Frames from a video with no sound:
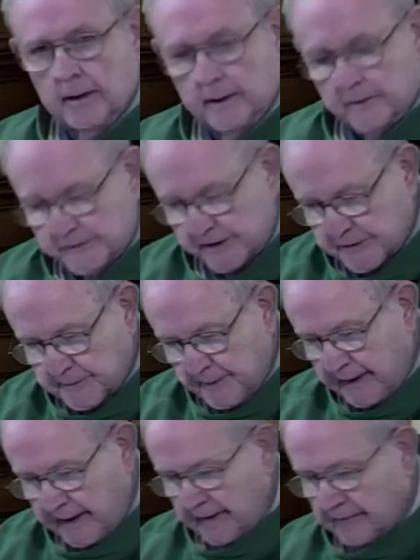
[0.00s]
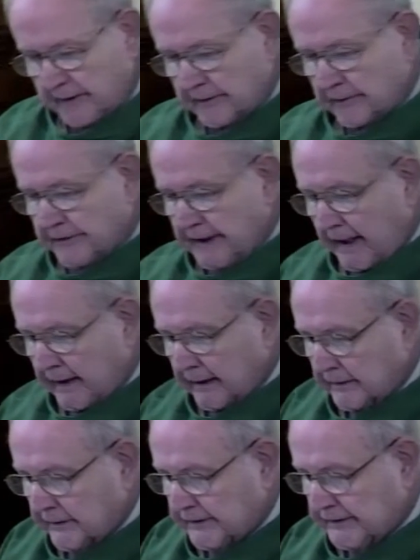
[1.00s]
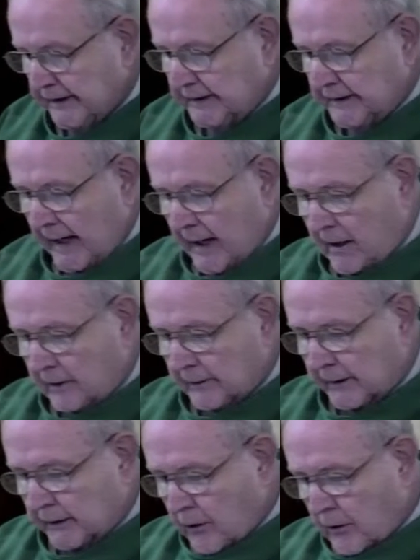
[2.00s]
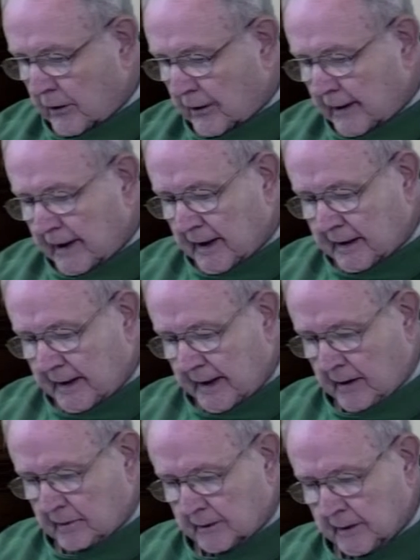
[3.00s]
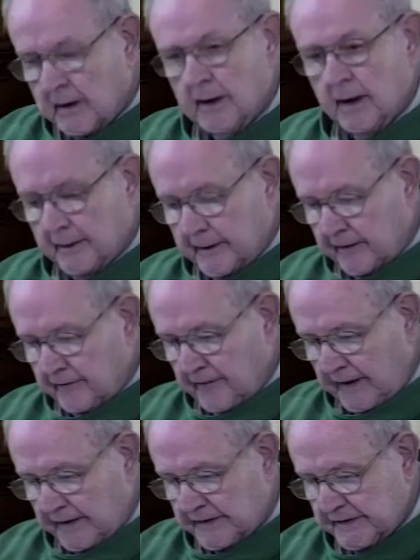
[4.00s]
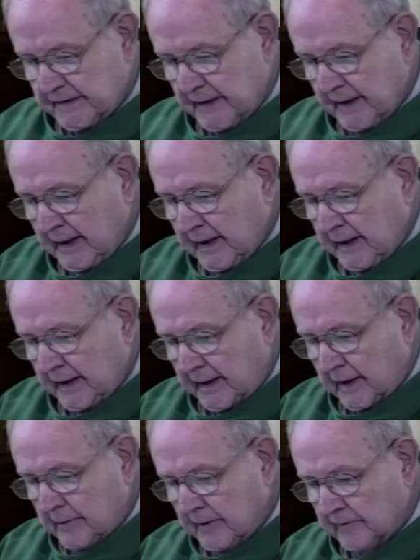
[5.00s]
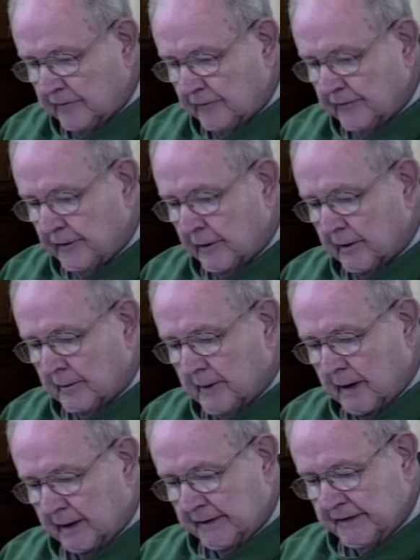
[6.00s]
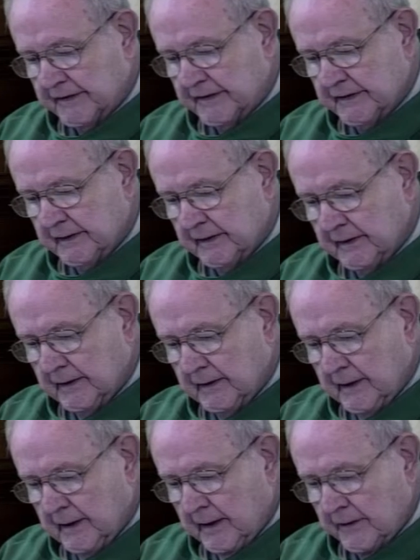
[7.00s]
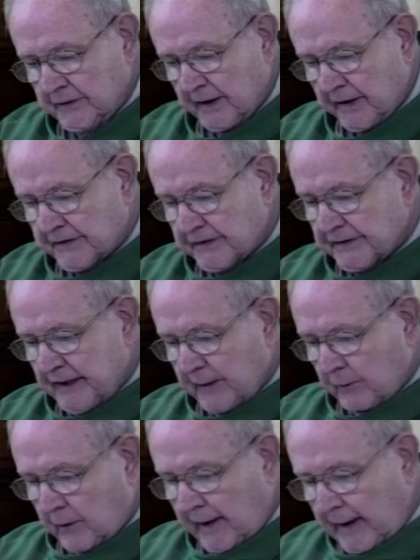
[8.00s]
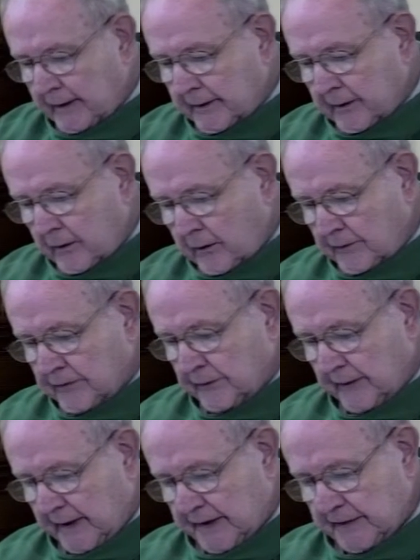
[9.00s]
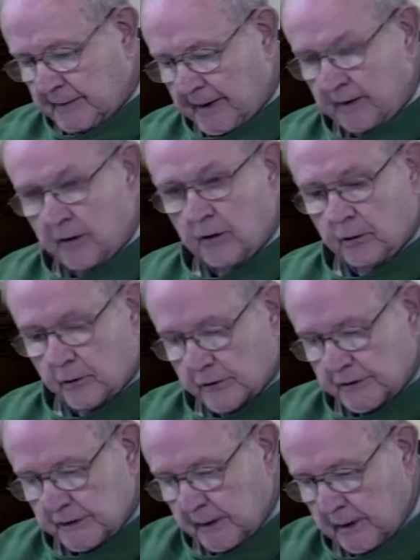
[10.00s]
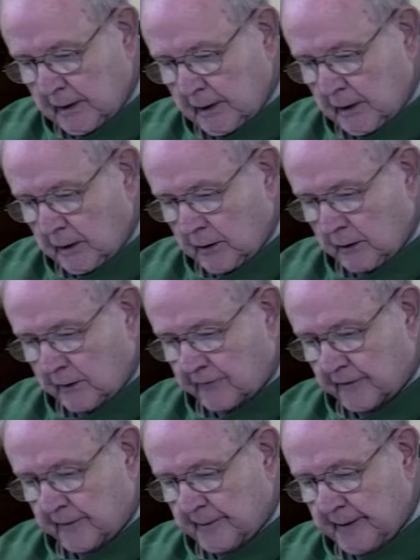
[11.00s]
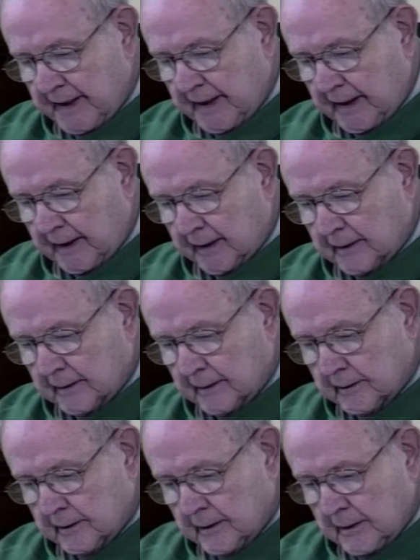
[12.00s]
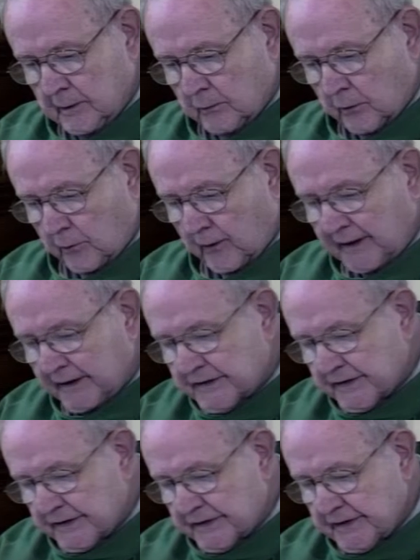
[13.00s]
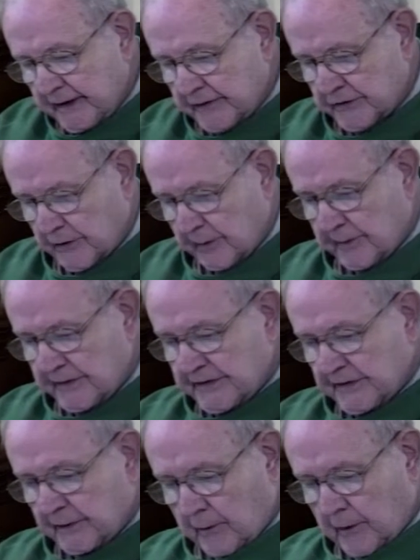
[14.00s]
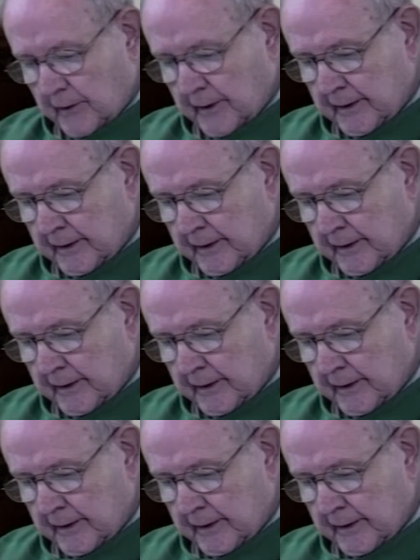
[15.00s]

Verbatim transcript: Since many have undertaken to set down an orderly account of the events that have been fulfilled among us, just as they were handed on to us by those who were from the beginning, were witnesses and servants of the word,